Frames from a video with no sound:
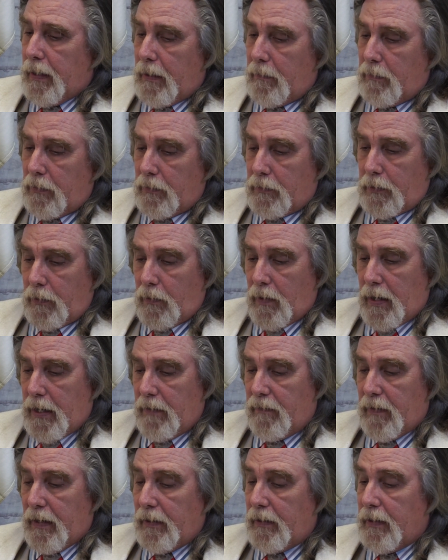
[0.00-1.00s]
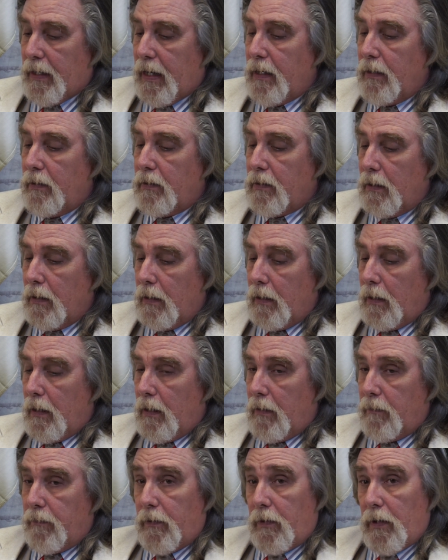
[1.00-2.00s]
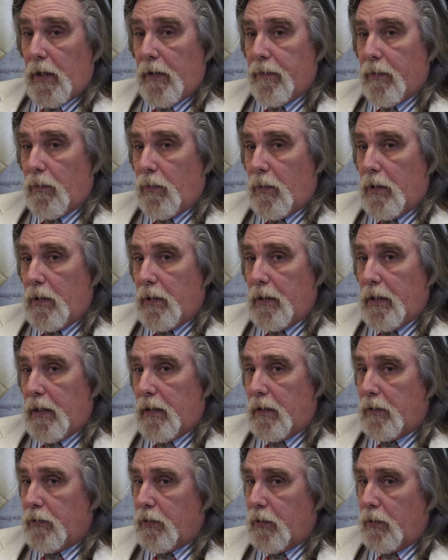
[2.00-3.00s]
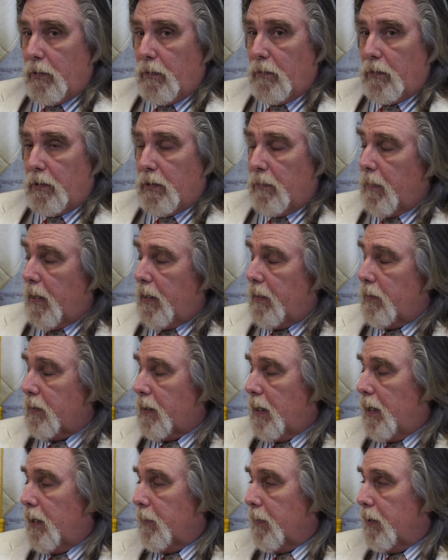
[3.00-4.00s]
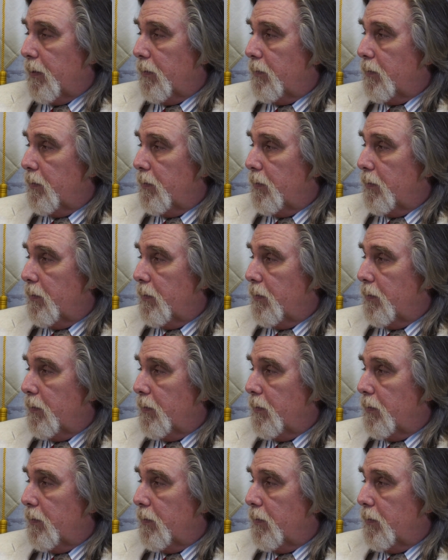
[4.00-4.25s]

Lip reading: able to have a date for everyone at our June Commander's Comments.